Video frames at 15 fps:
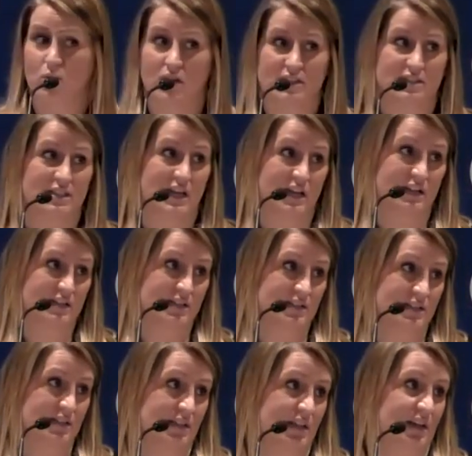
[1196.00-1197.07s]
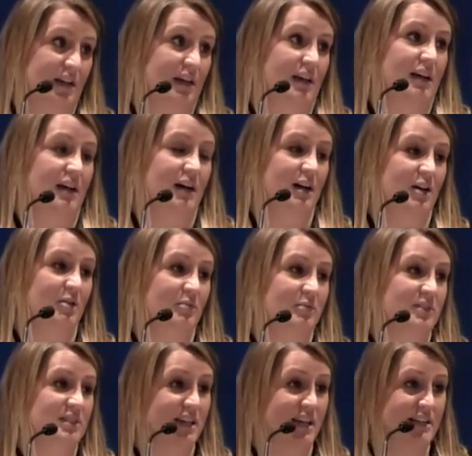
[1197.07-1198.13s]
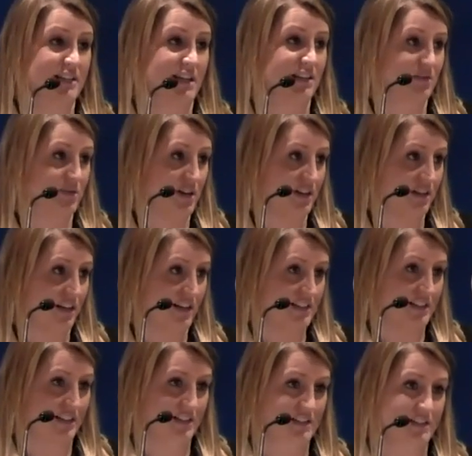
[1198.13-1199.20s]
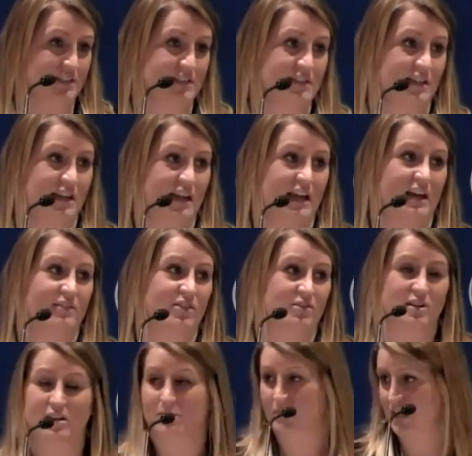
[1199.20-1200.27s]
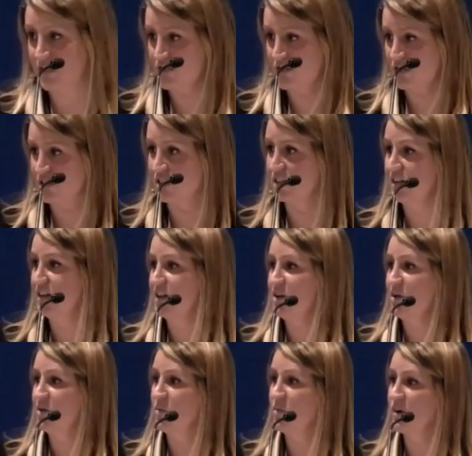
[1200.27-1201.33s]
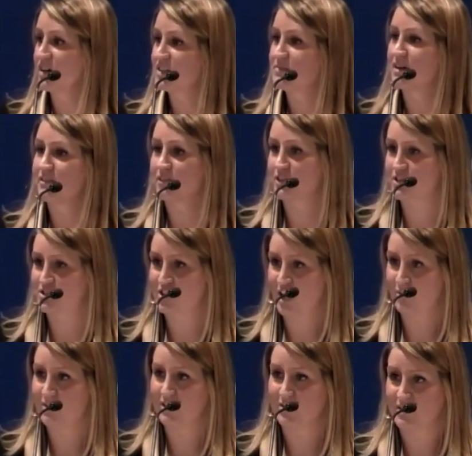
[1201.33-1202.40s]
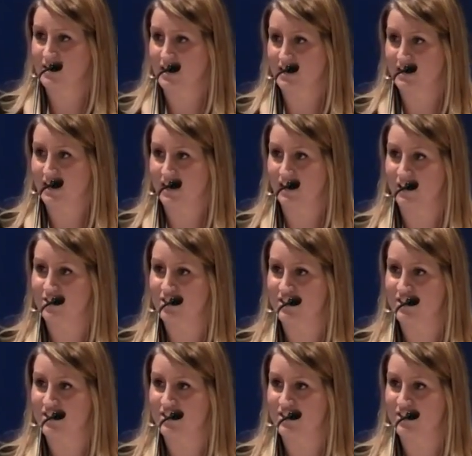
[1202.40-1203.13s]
what's next, Did I take the right classes? Did I have the right major? What is my first job going to be out of college?